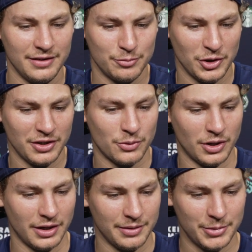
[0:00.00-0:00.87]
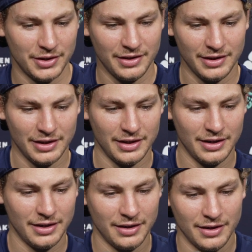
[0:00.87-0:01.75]
He's pretty quiet, but he...
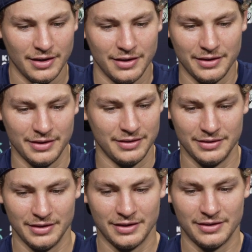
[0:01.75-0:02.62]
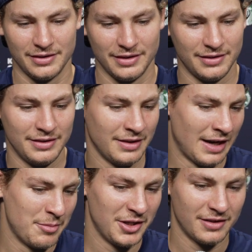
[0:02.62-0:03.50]
it's
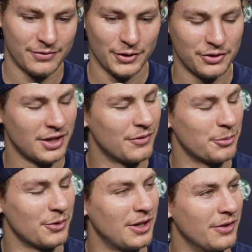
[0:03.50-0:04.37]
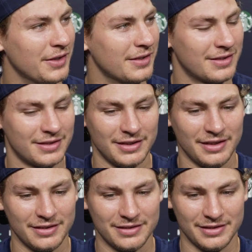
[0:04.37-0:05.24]
fun to have him around. He's
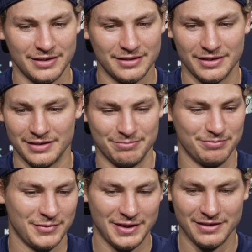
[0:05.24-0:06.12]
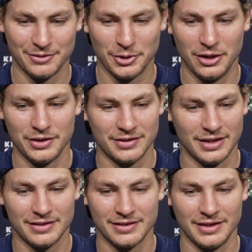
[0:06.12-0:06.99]
around. He's
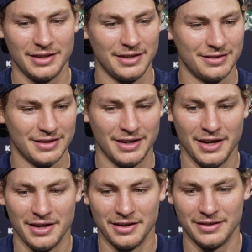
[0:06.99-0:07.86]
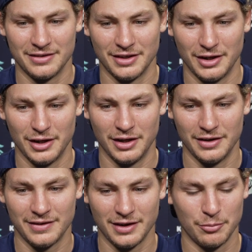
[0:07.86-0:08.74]
listening. He's
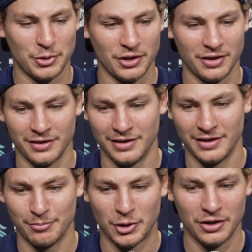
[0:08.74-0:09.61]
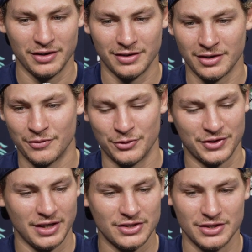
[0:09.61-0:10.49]
taking part in
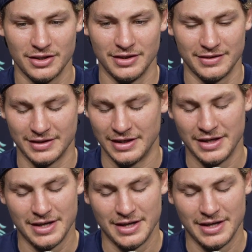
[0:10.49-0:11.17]
conversation. It's a